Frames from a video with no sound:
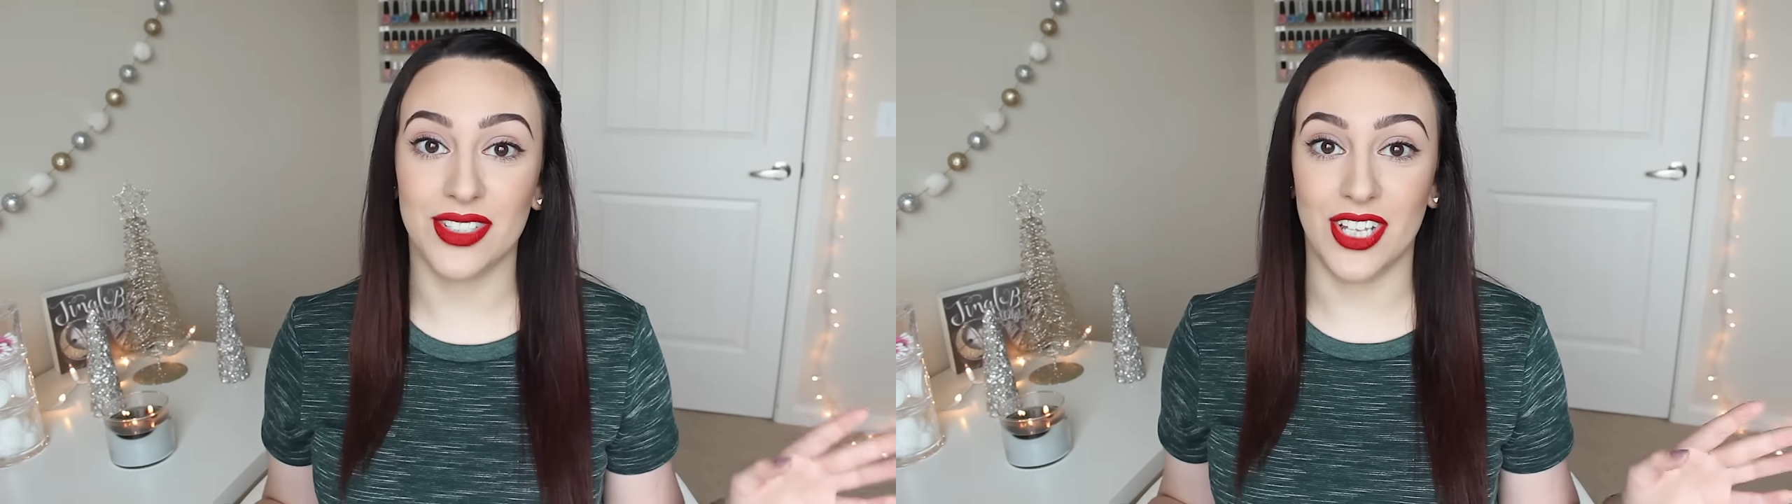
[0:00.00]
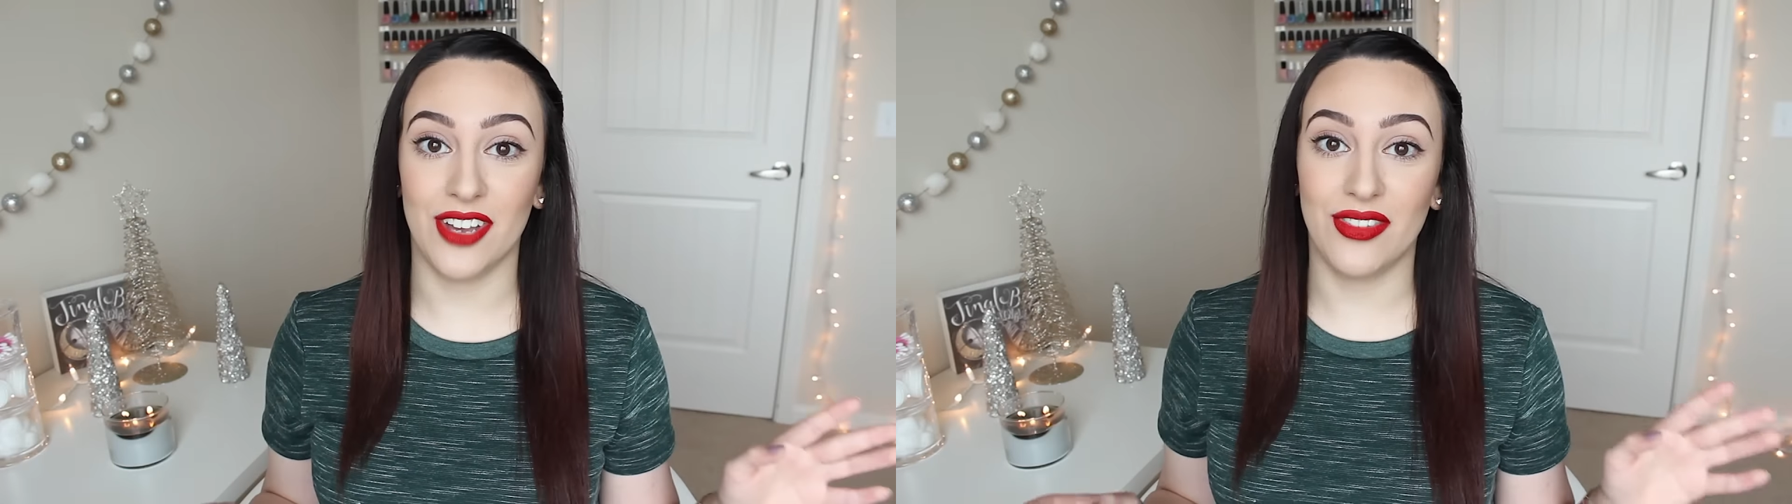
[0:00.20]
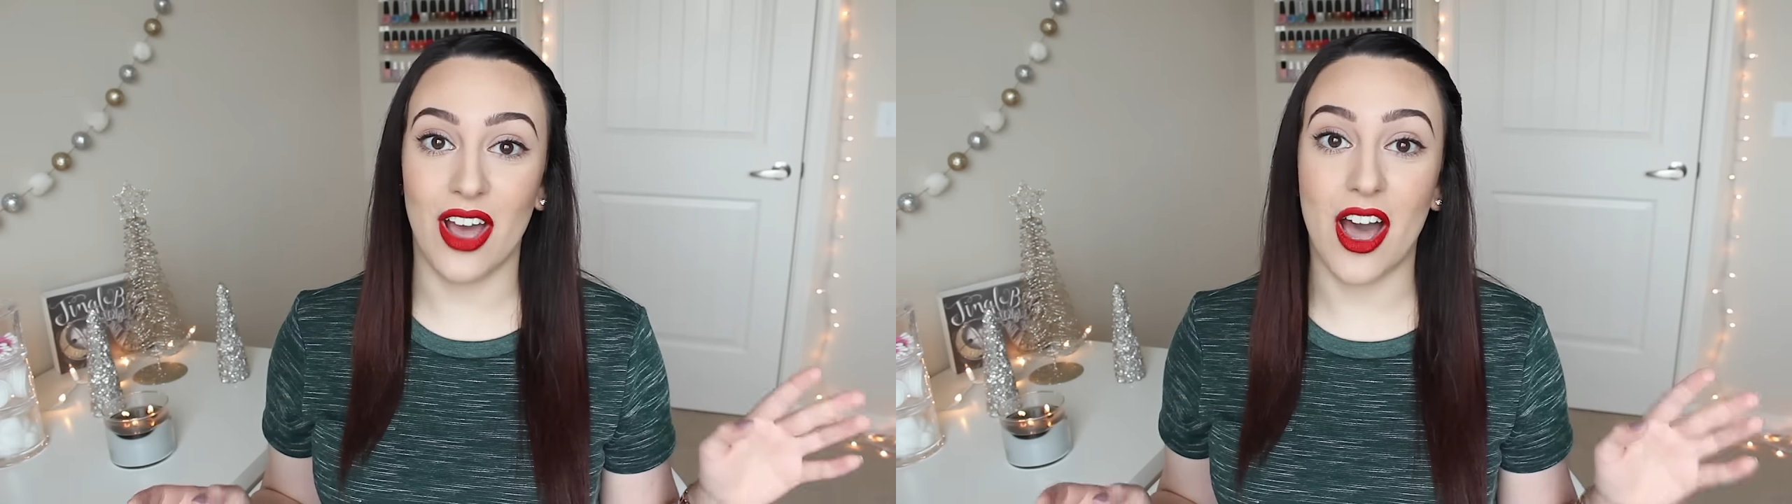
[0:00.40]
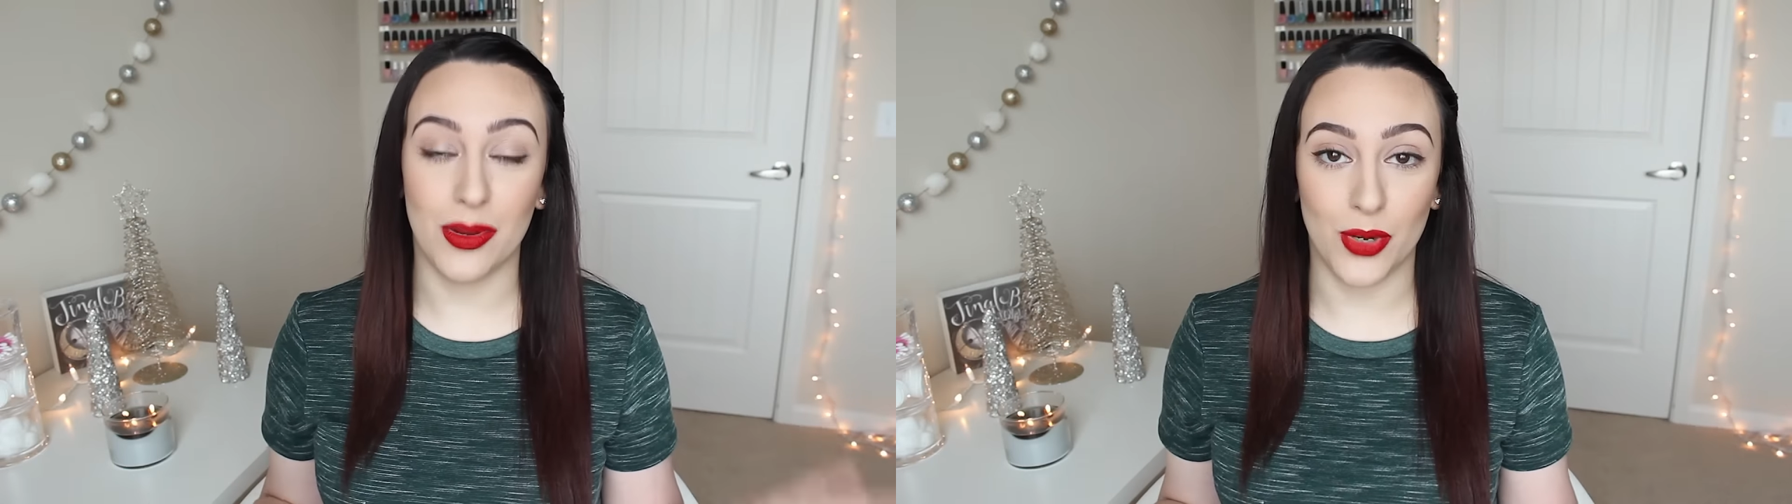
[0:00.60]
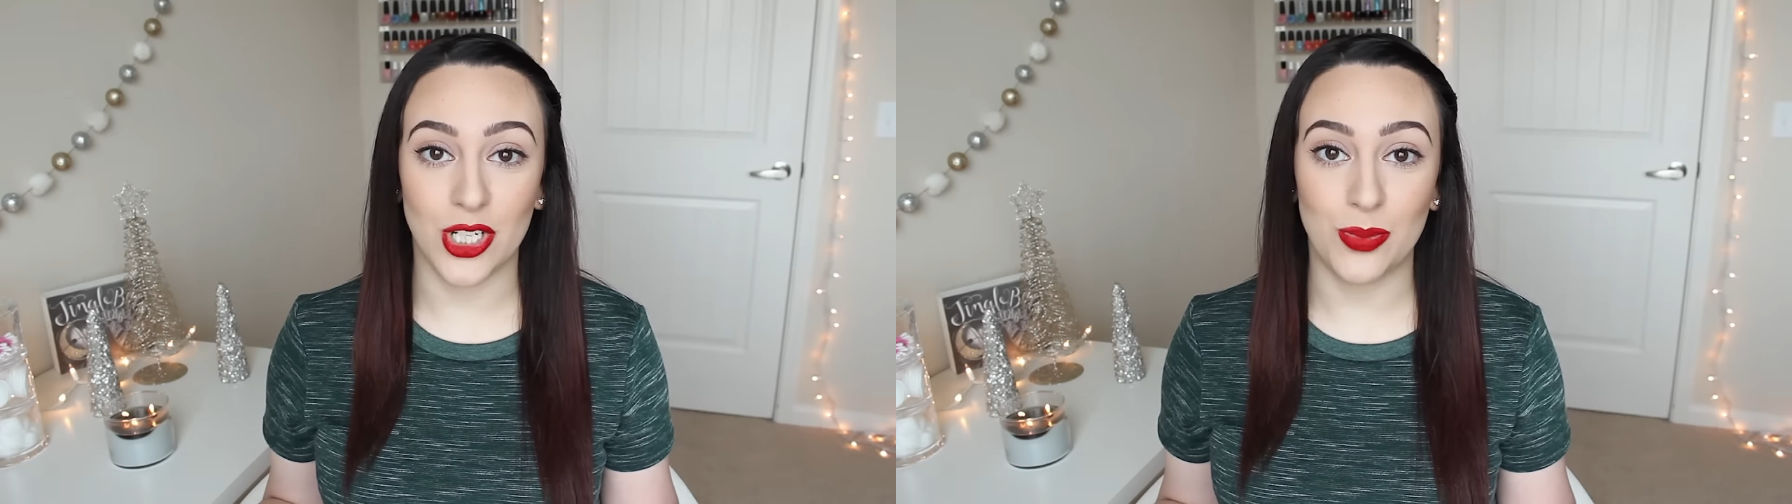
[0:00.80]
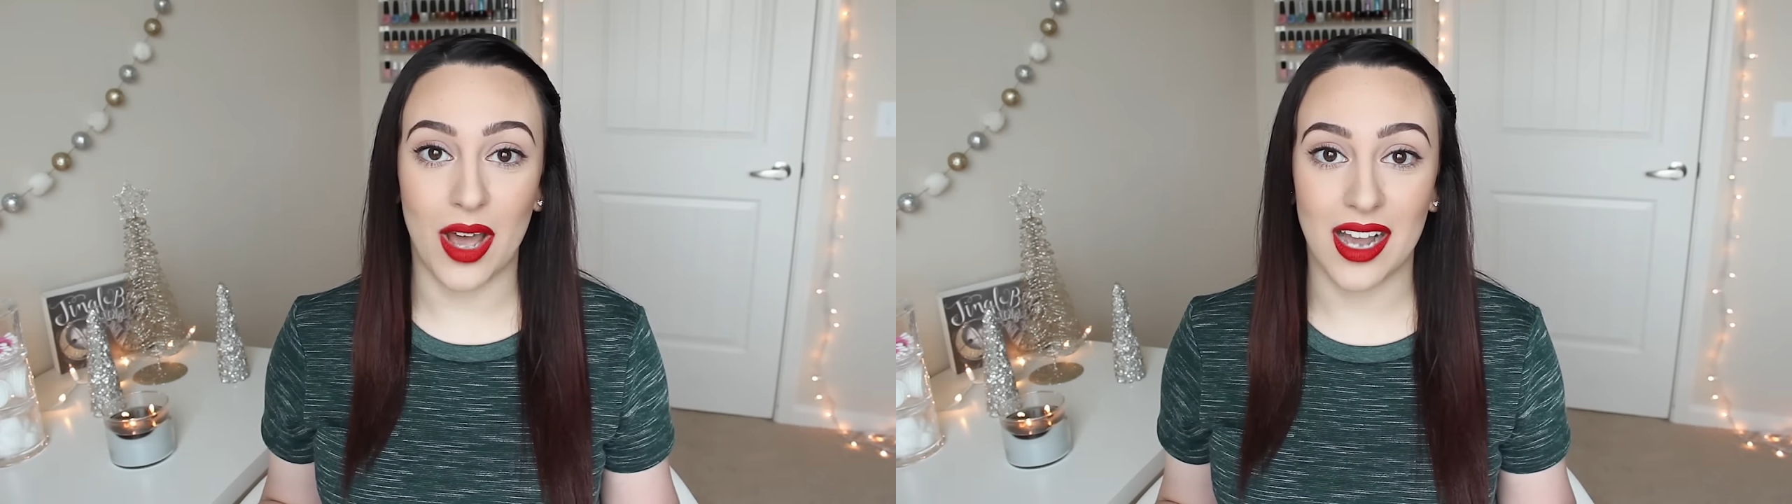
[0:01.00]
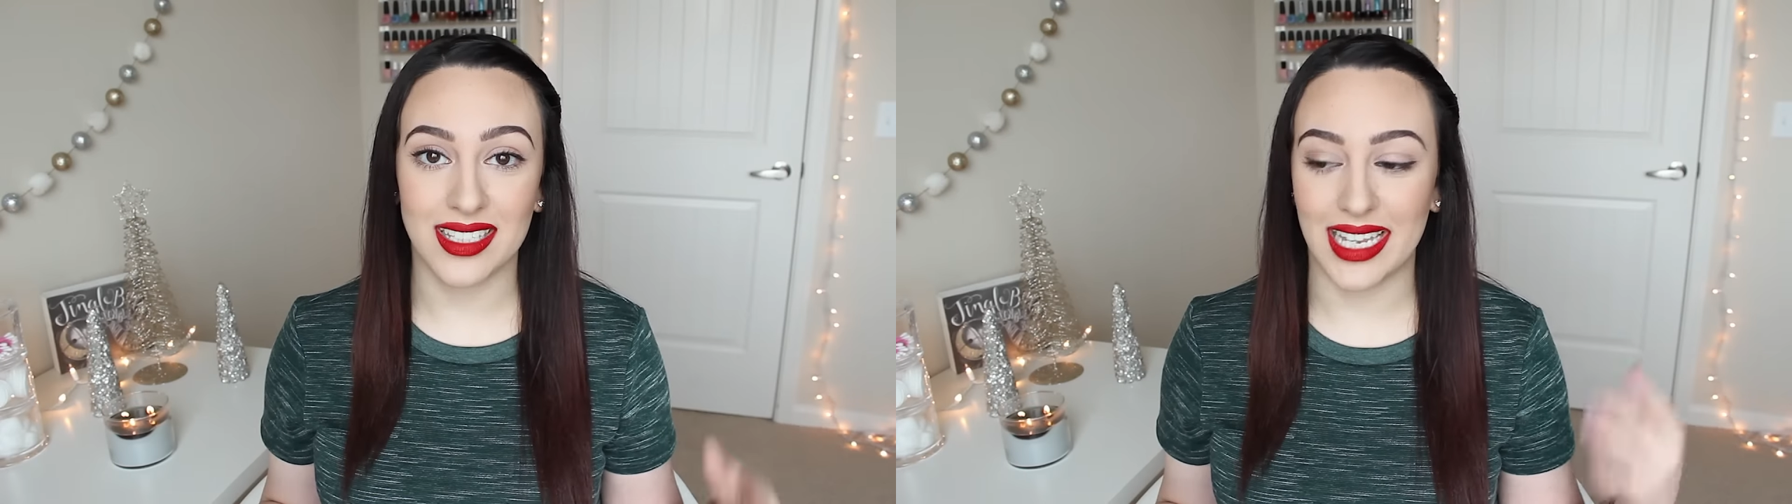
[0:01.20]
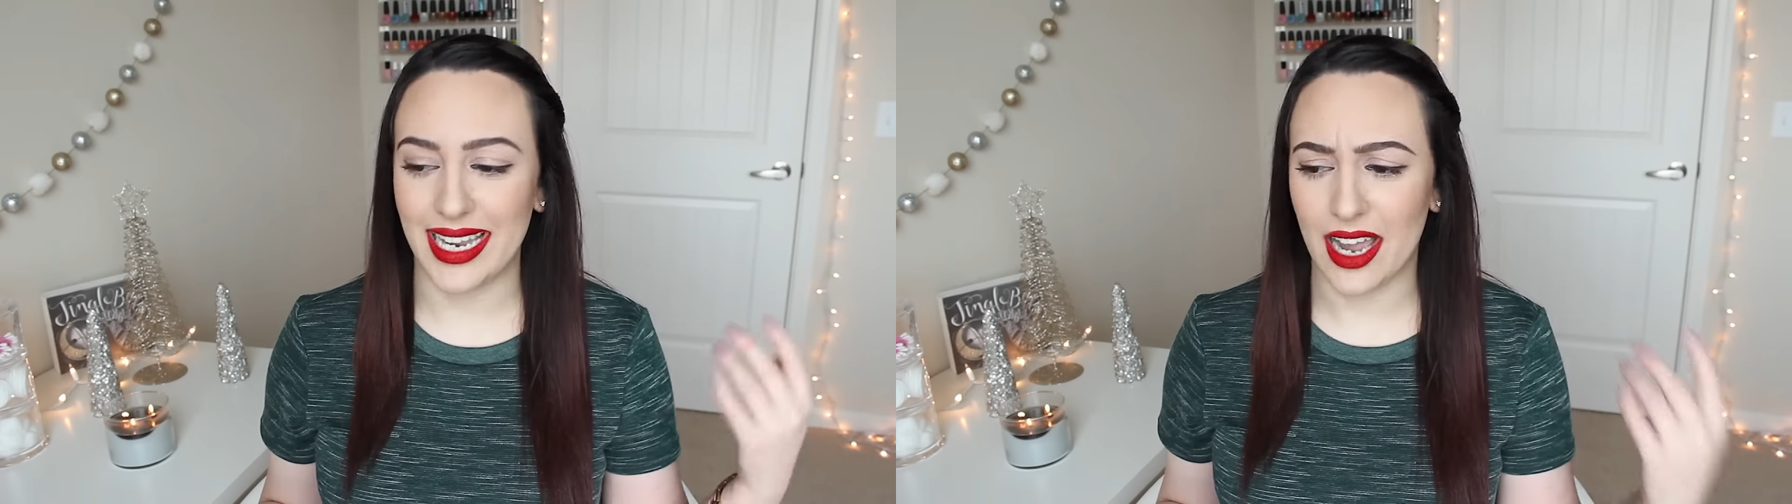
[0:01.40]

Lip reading: stuff on Birchbox